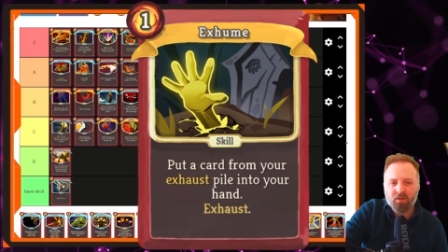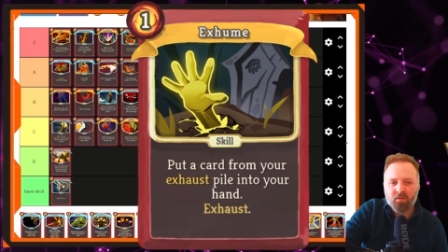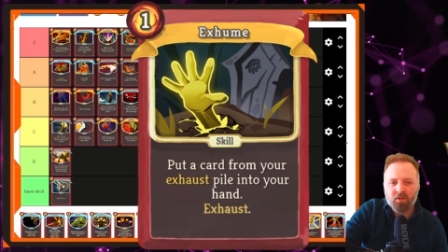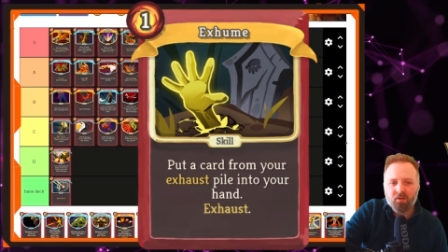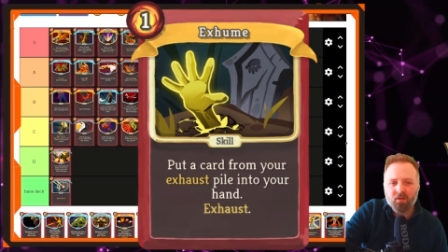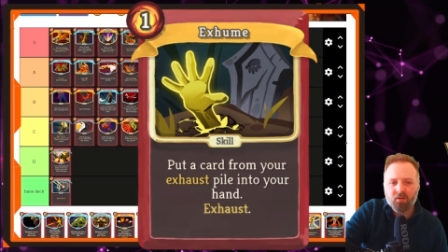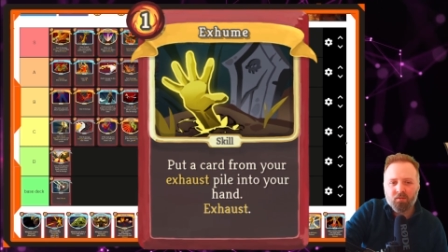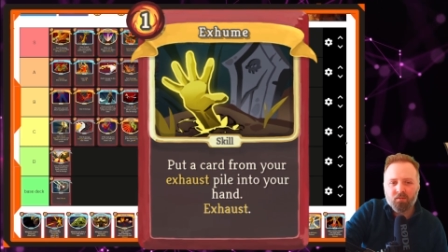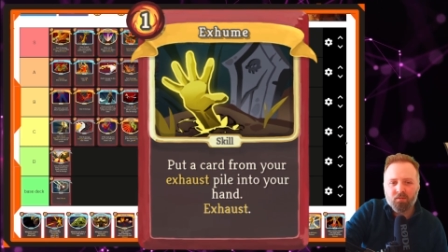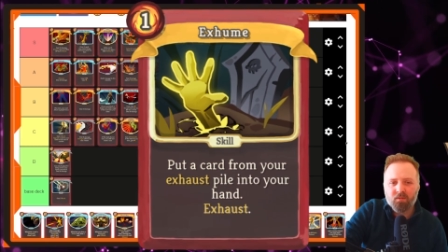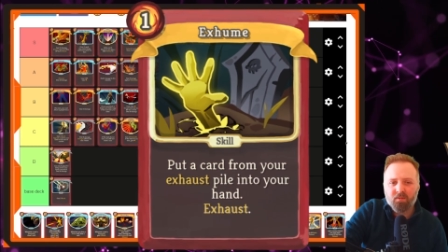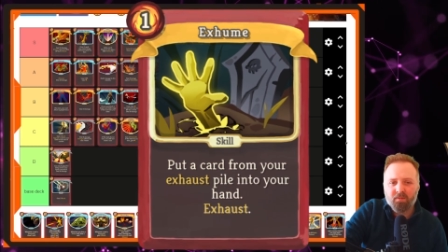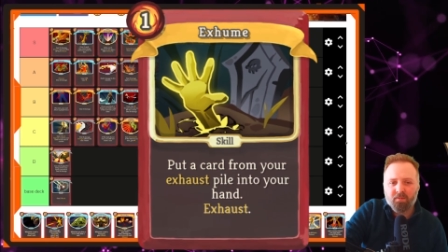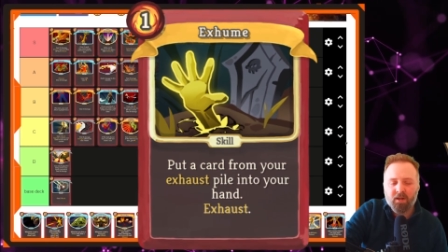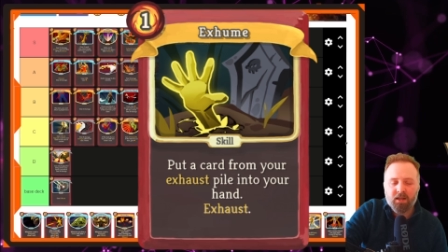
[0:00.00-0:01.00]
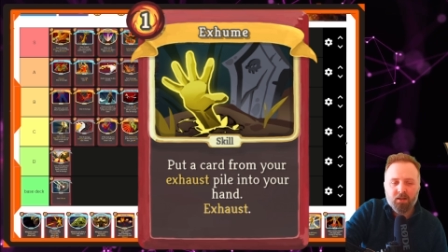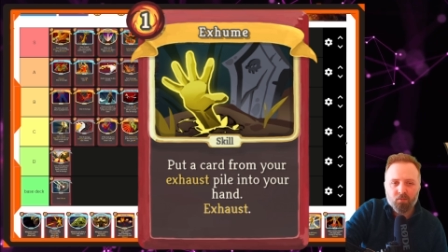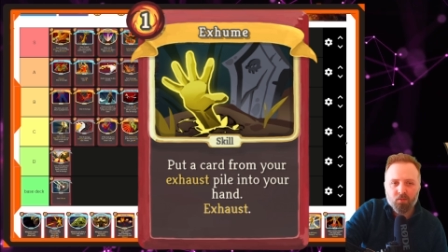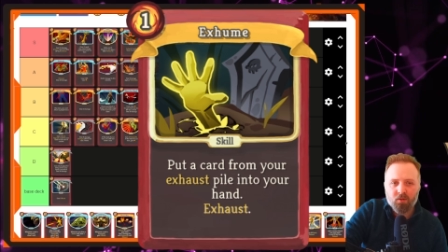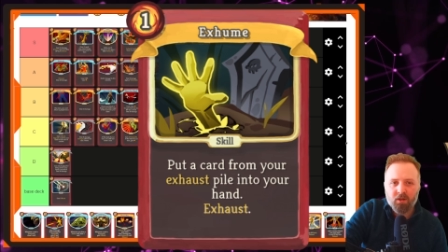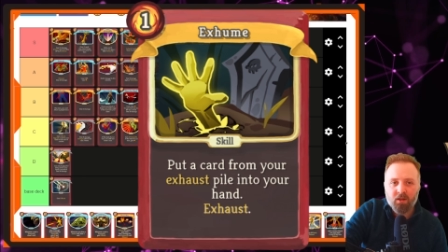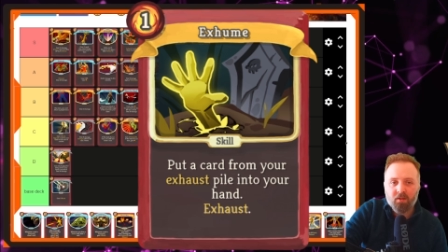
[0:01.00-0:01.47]
If you can find
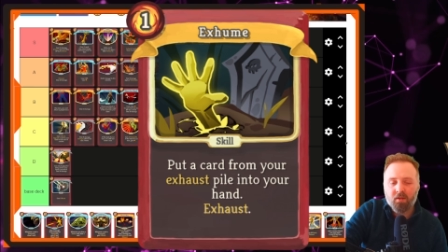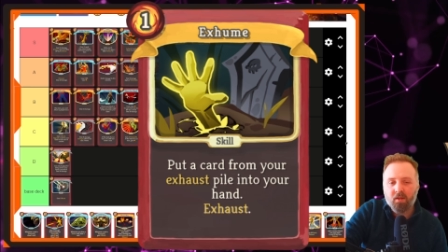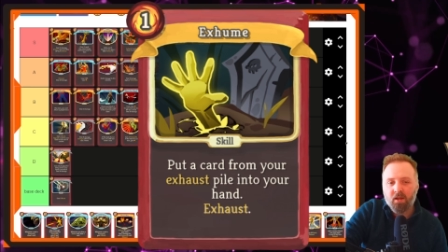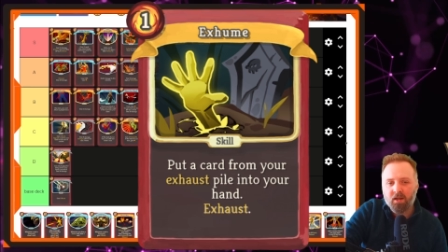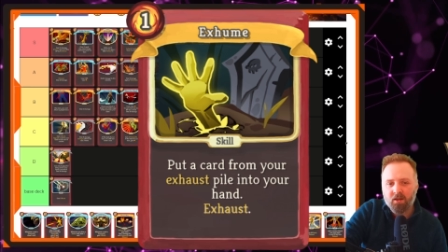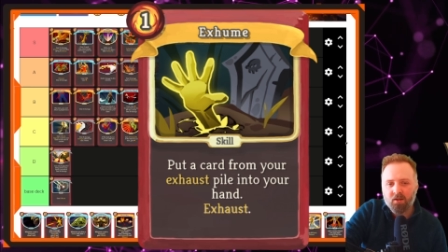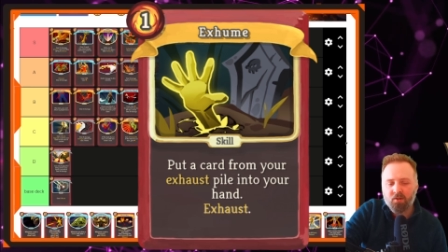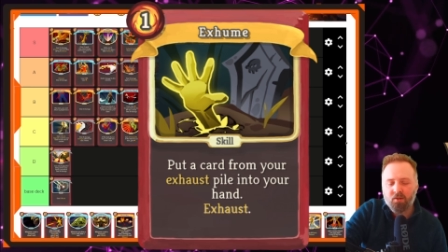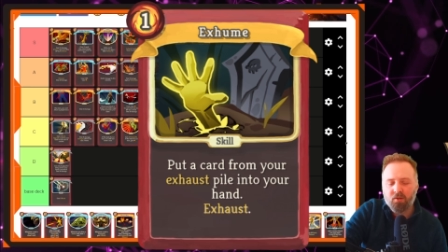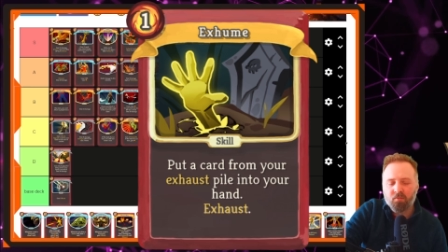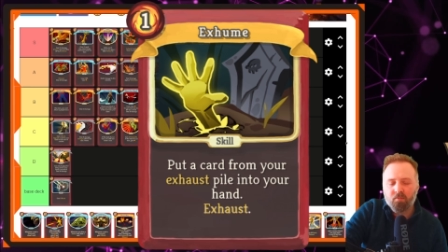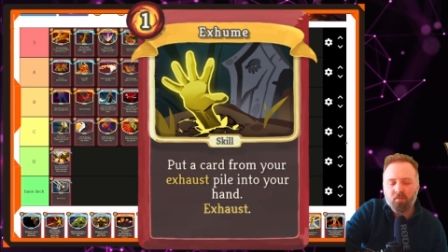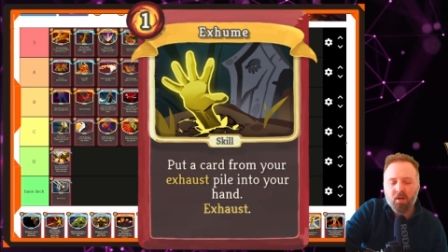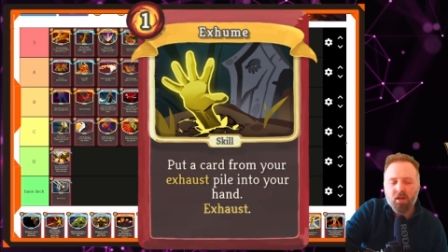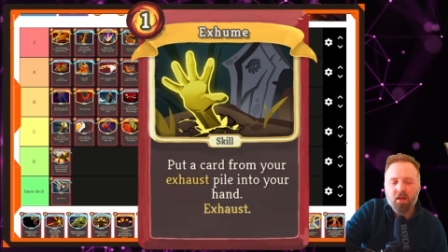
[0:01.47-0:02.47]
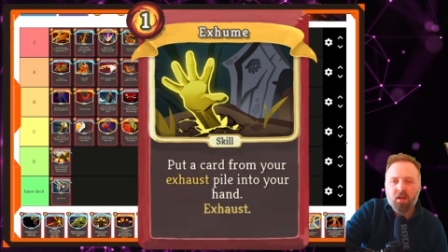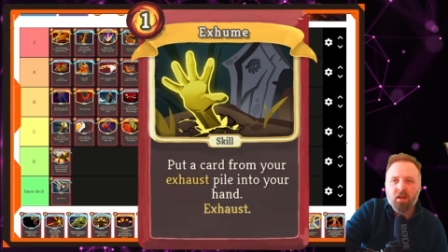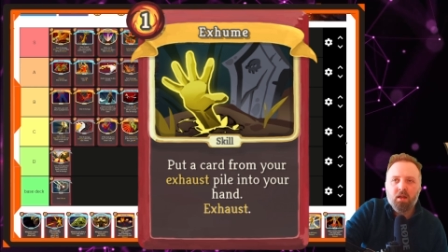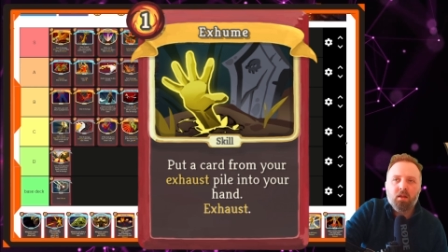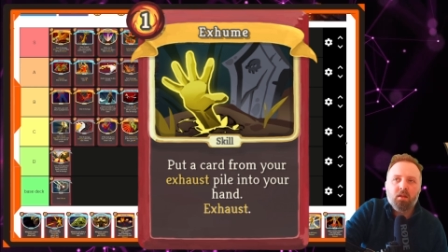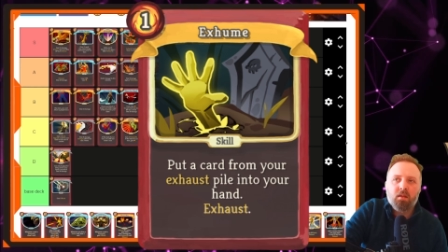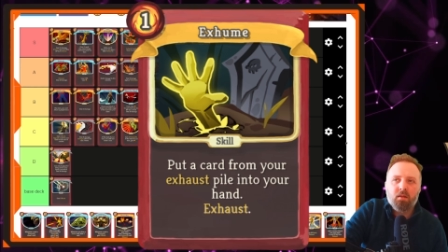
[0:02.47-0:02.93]
one and then exhume,
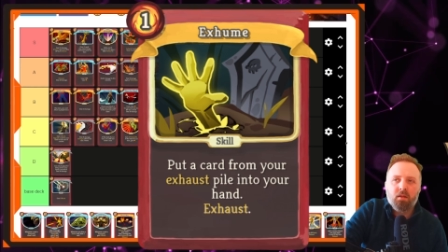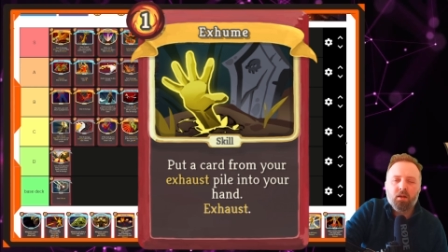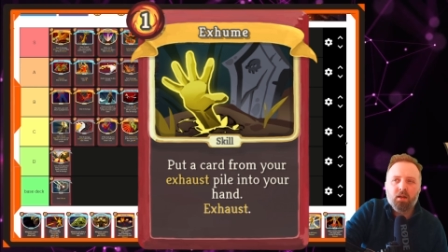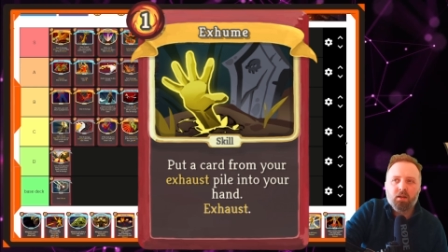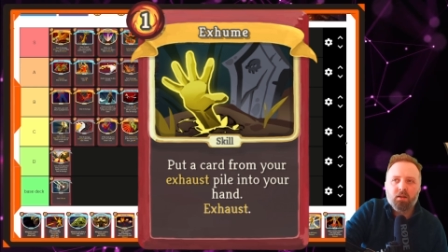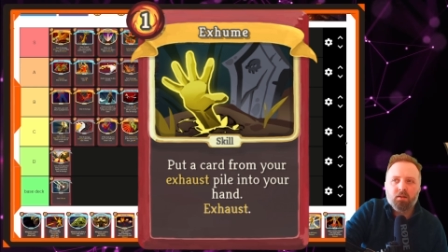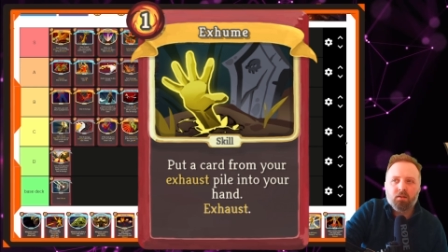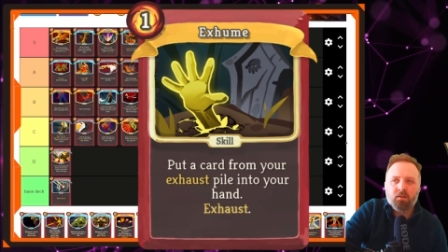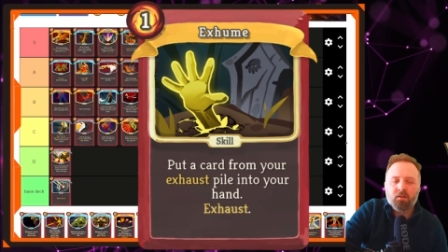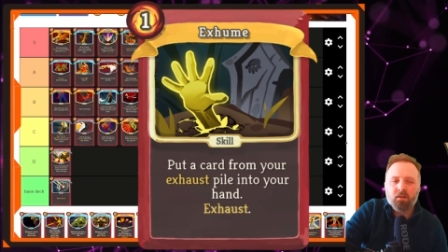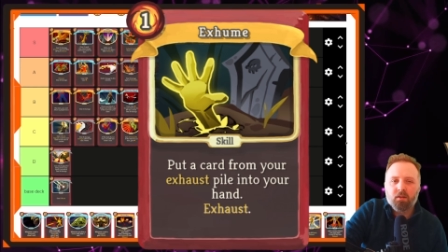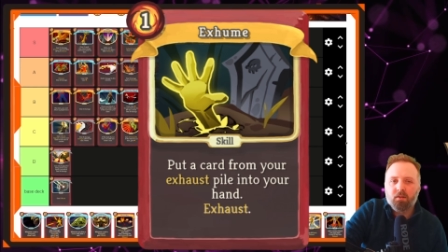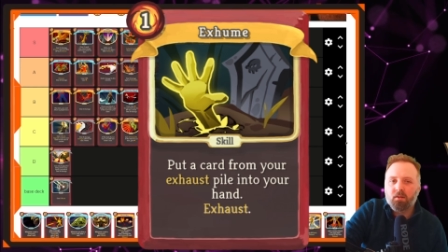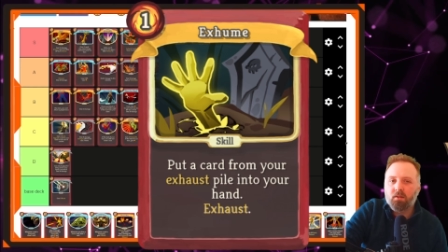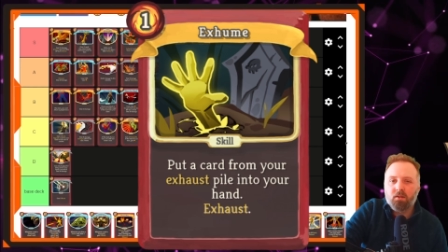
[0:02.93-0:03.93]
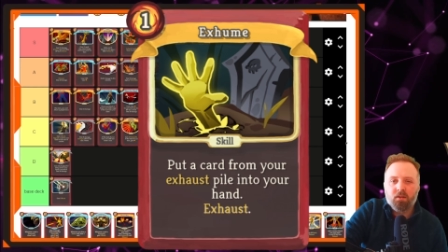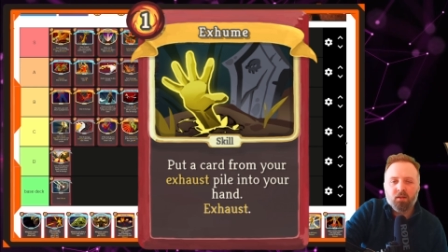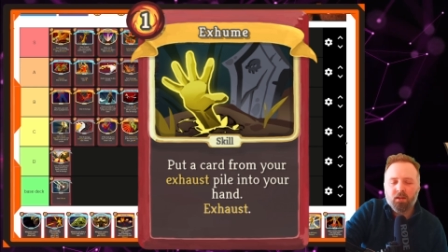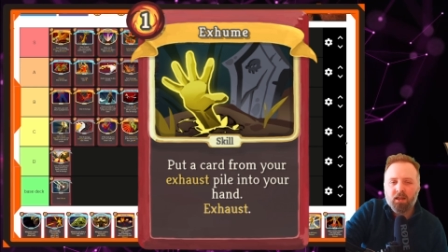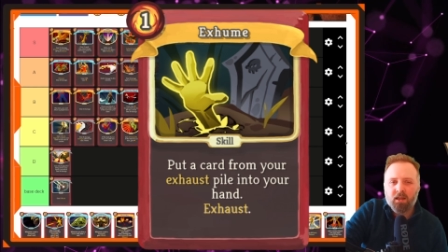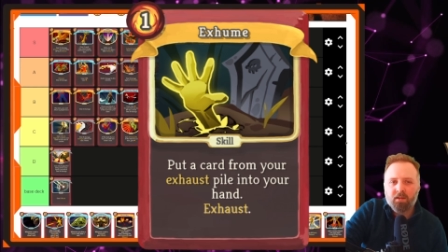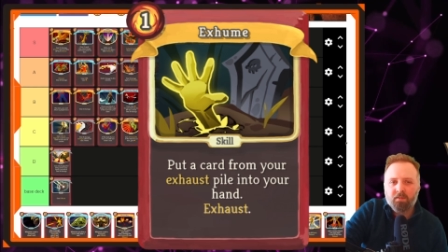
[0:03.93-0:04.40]
then you're
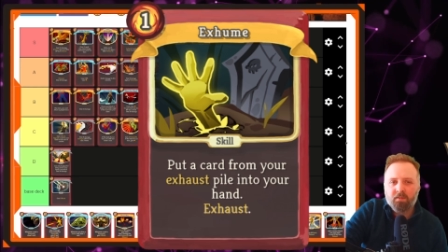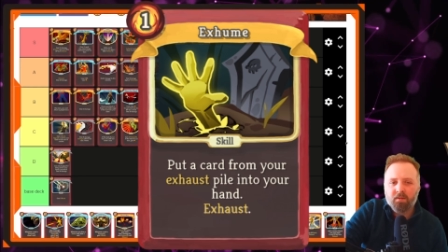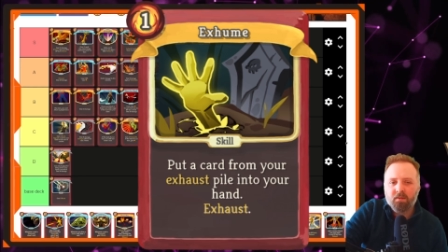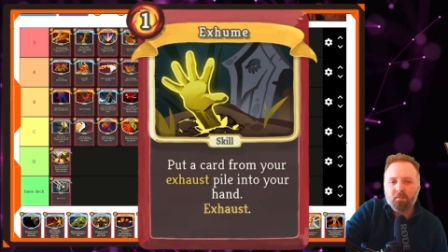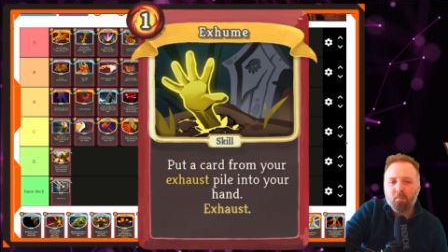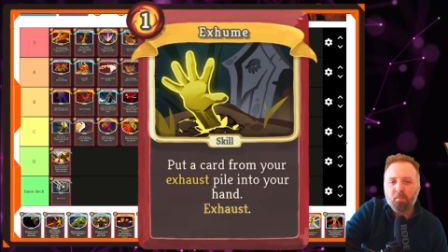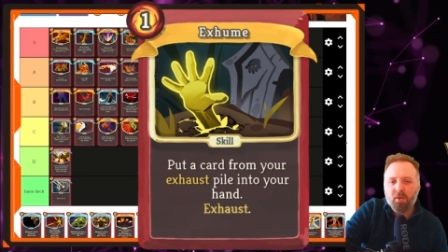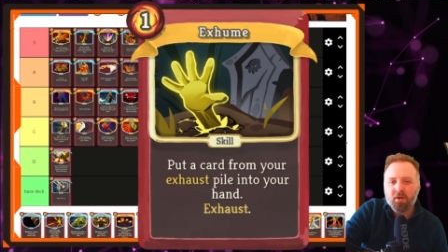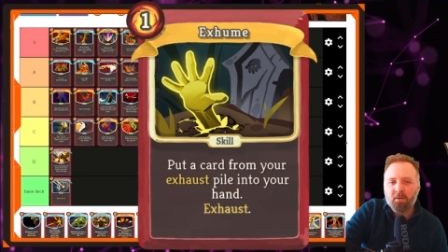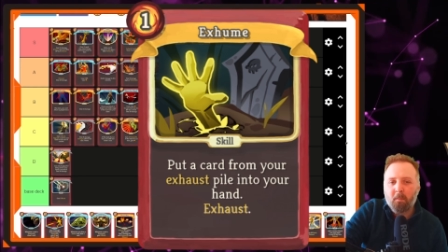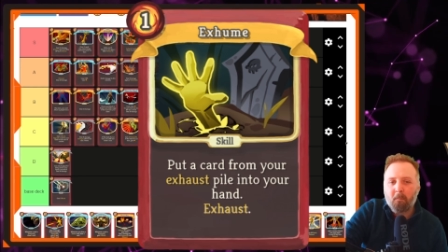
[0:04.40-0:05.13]
laughing. But